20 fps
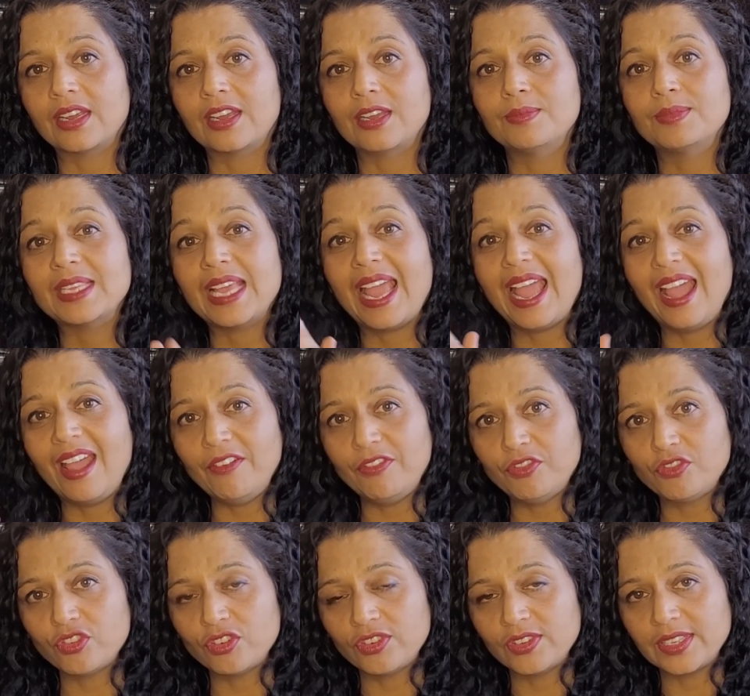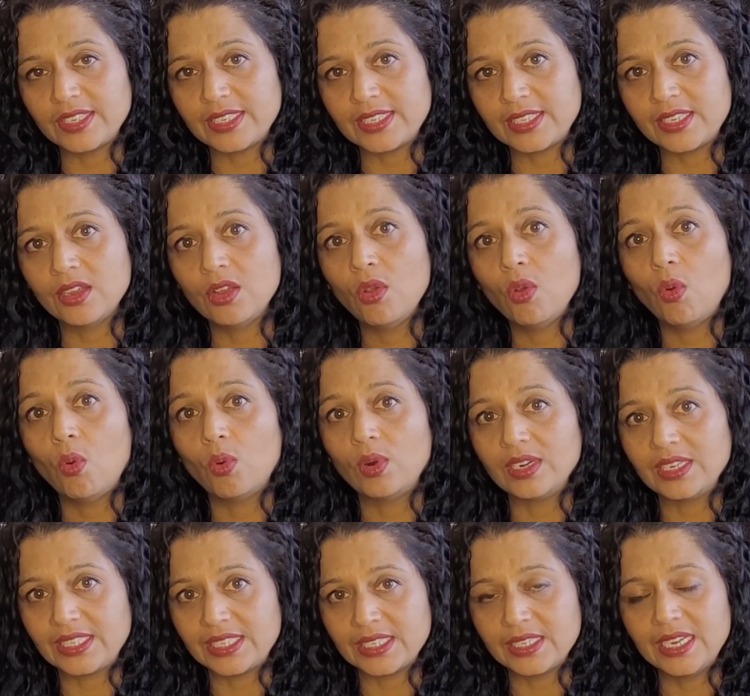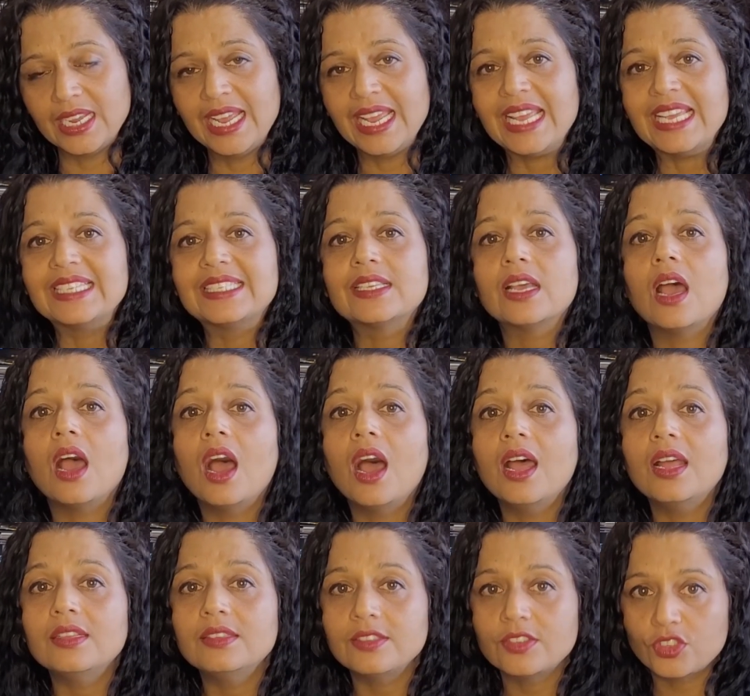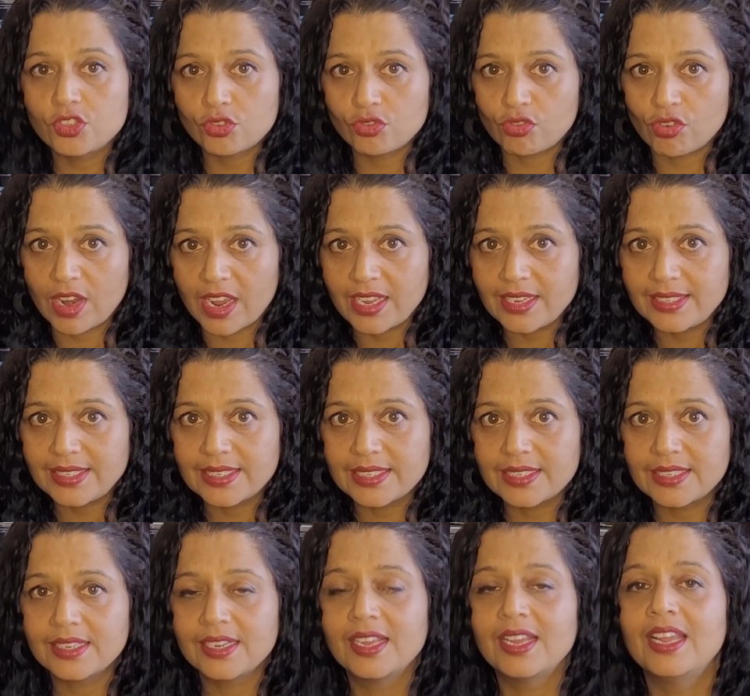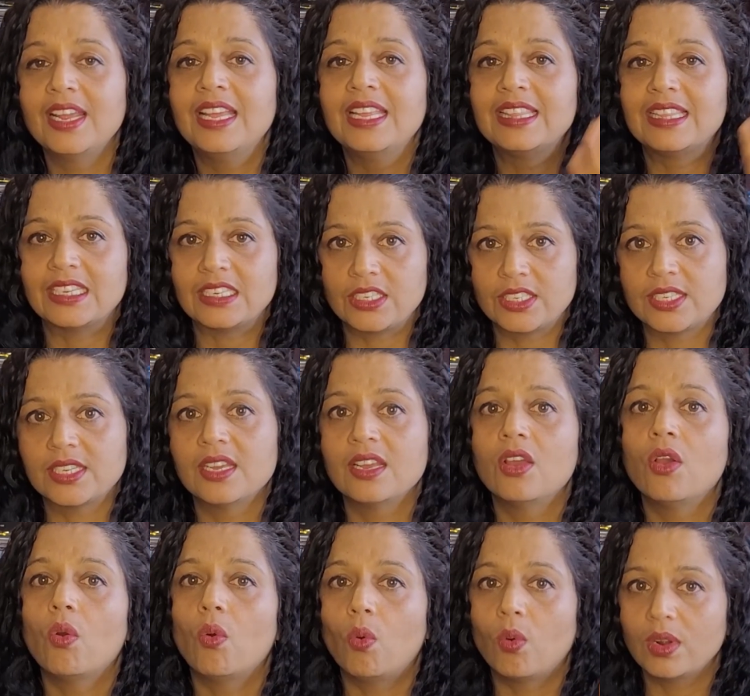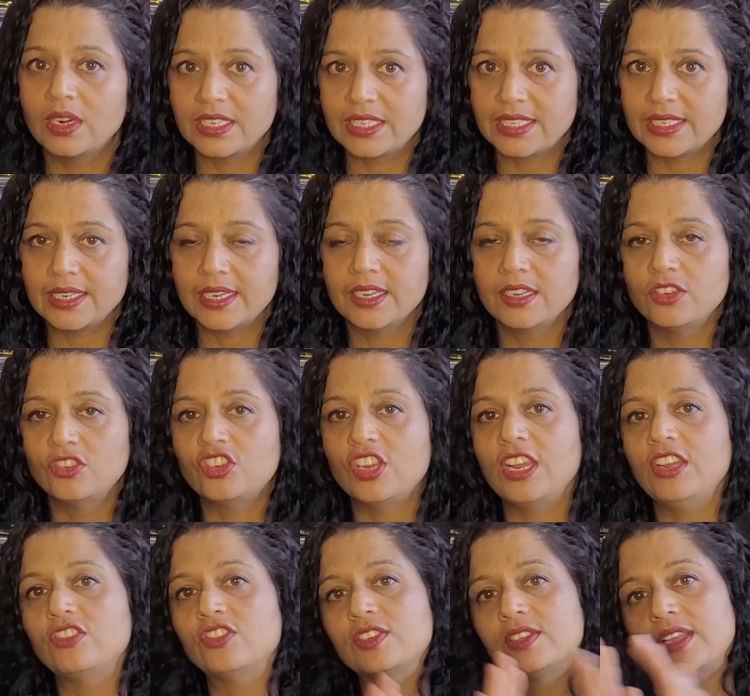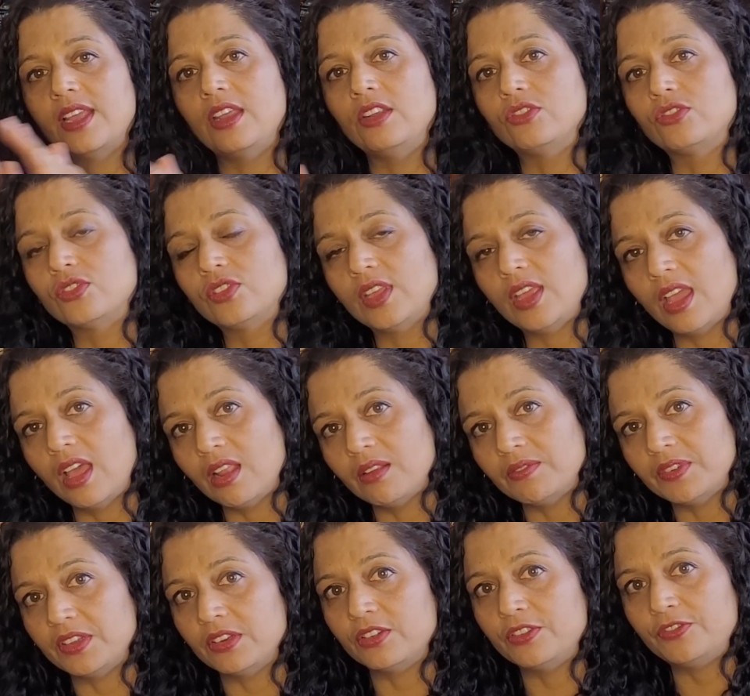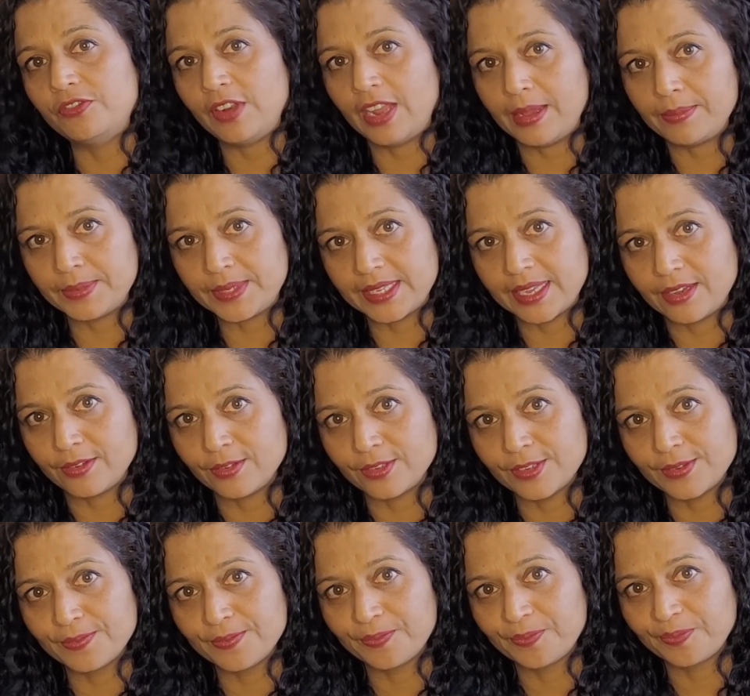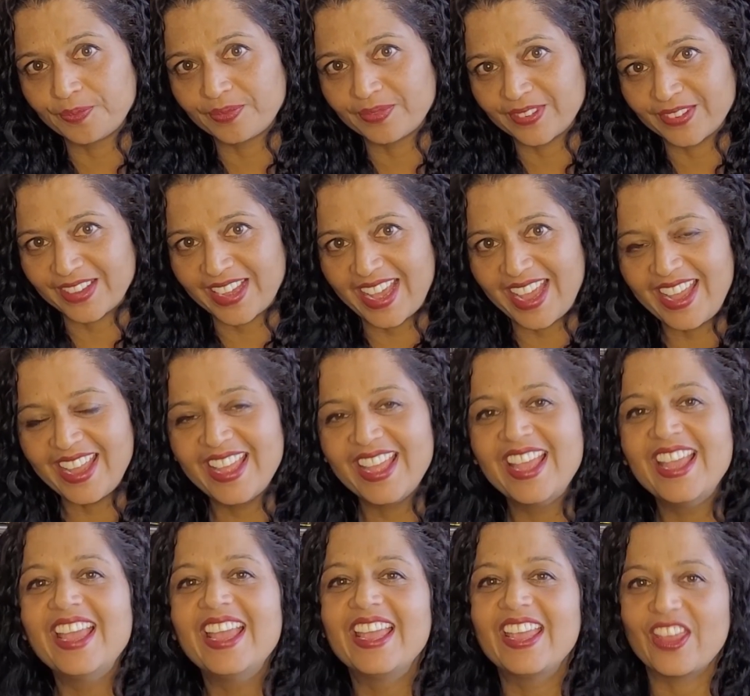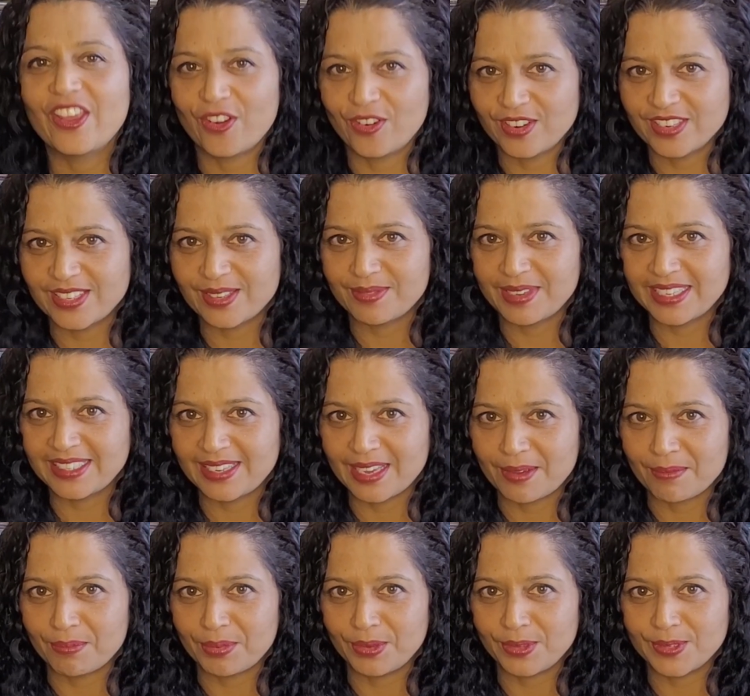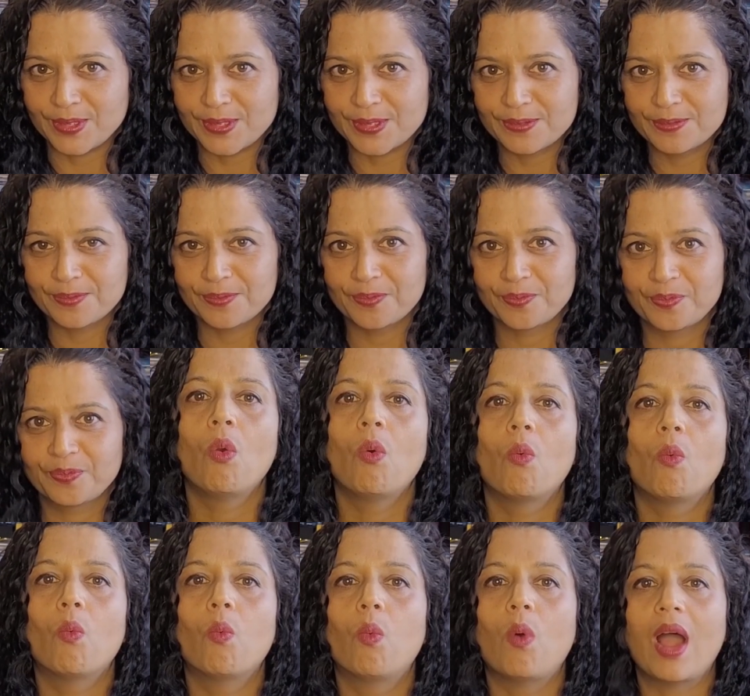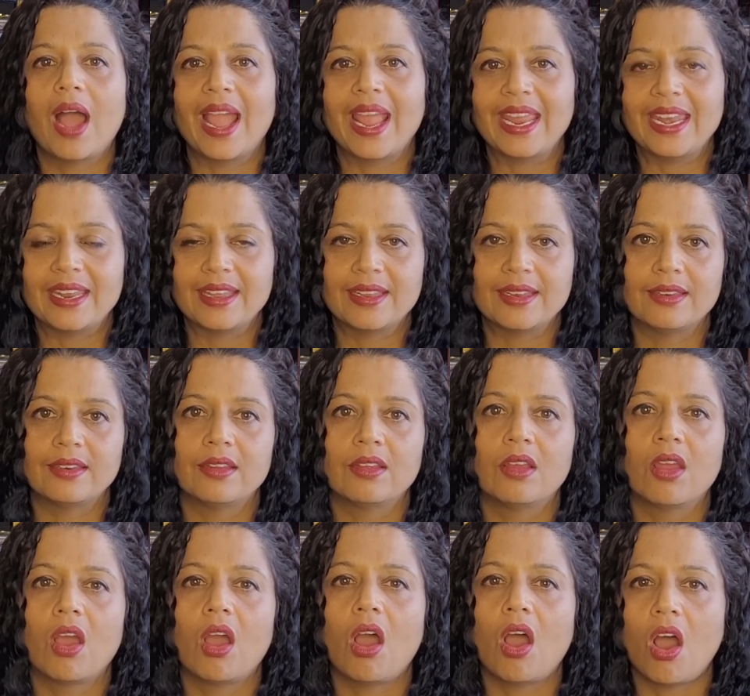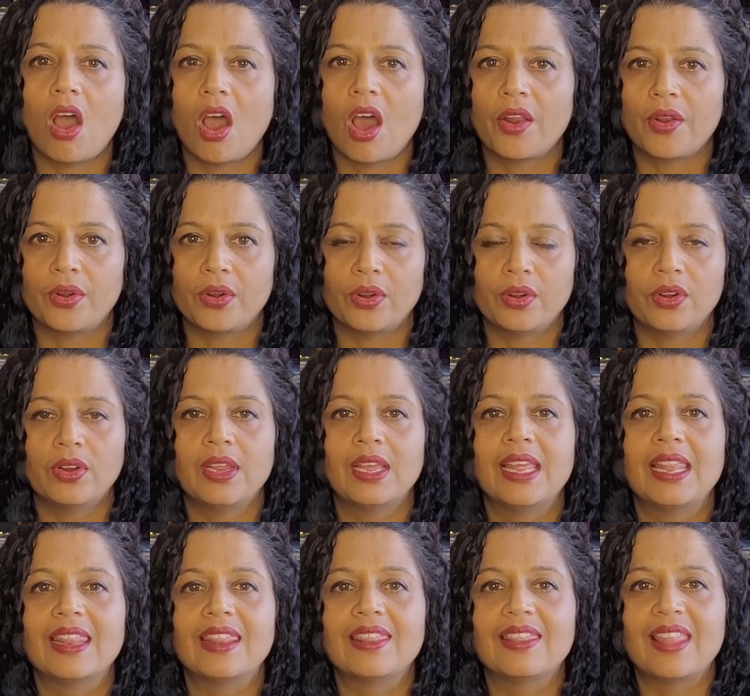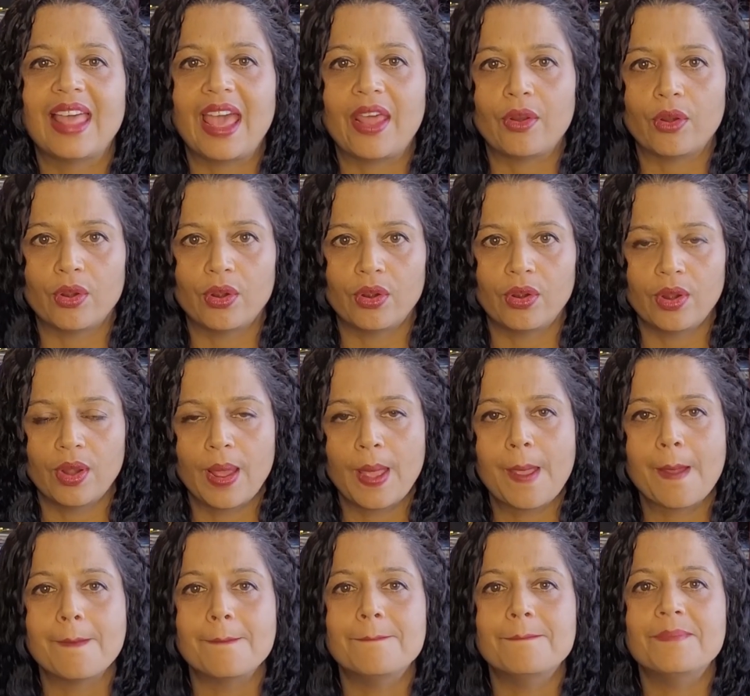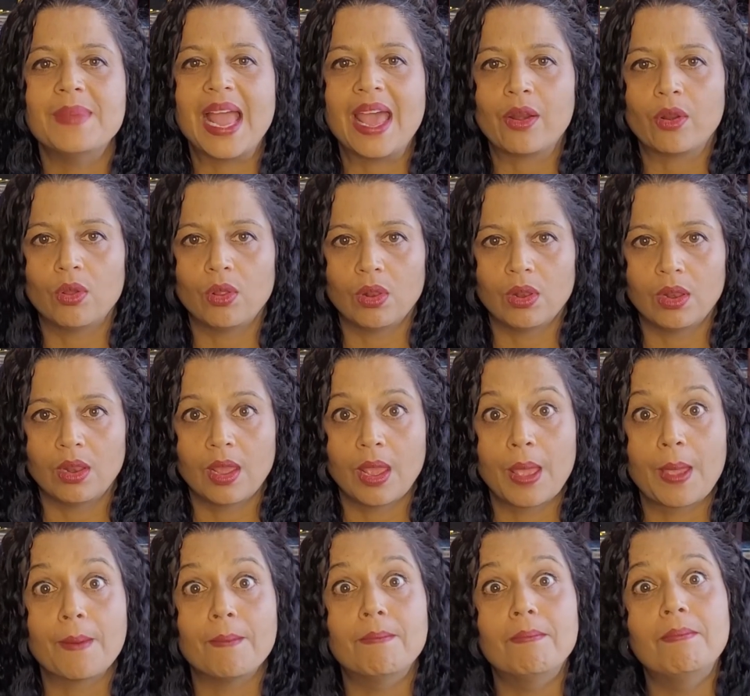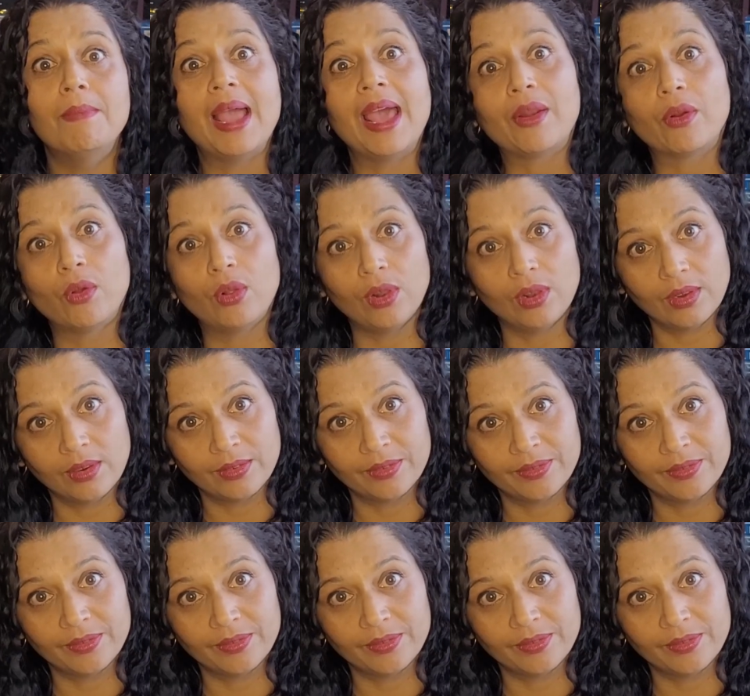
comes after the t or d is unstressed, the t or d changes into the alveolar flap sound. Okay? Here are some examples. Widen, otter, letter, metal, metal.